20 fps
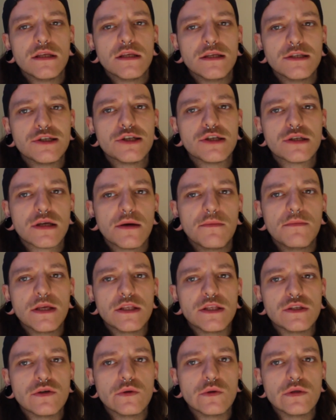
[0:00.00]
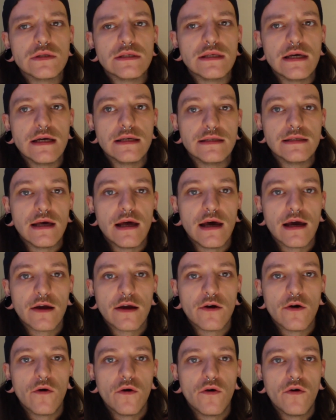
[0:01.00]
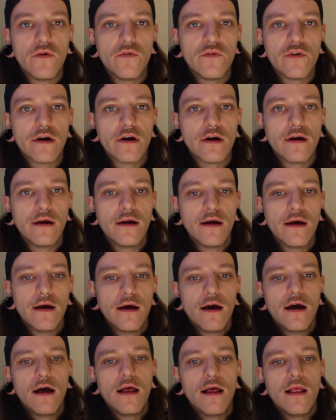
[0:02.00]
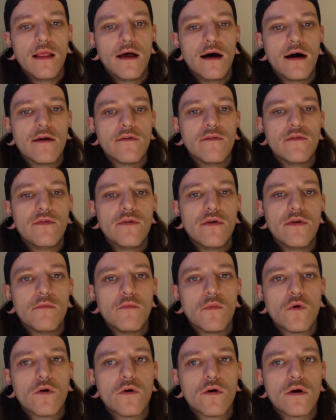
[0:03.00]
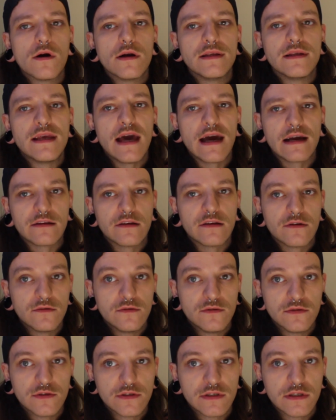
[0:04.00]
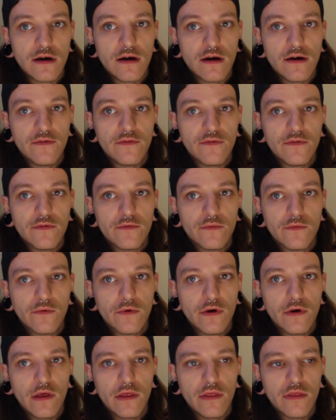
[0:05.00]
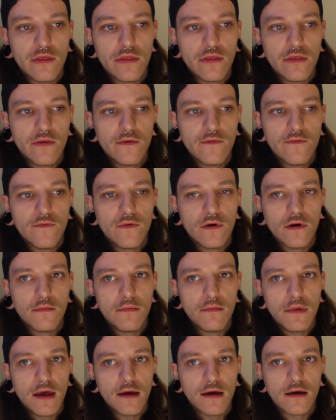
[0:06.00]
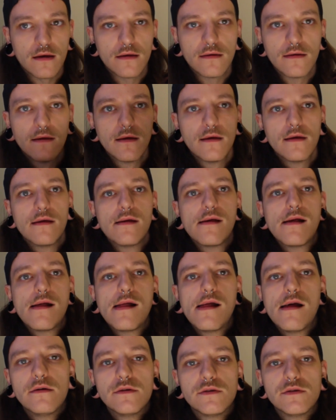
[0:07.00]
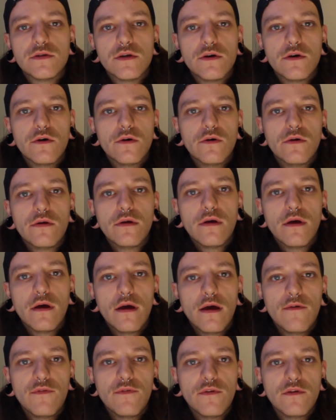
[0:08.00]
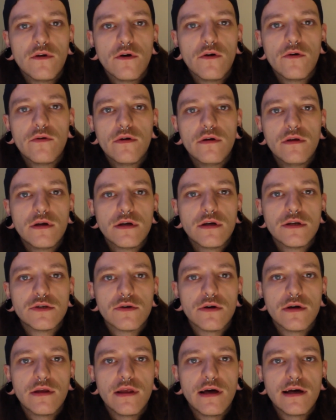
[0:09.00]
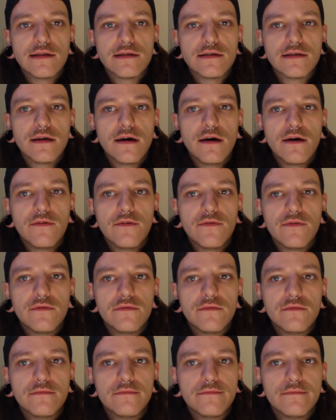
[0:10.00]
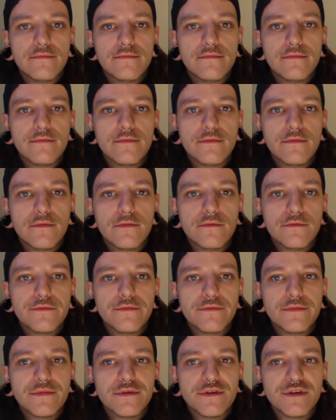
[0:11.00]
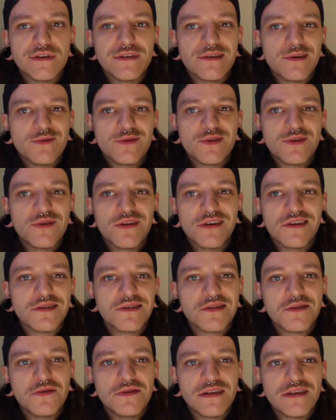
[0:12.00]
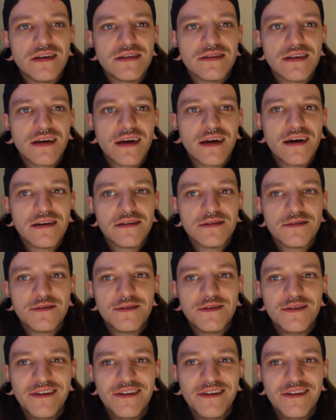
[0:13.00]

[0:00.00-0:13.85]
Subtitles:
It's just going to be Tuesdays that I go over a lot of the more technical stuff with filmmaking. So if you don't really enjoy that stuff, just don't tune in on Tuesdays, I guess.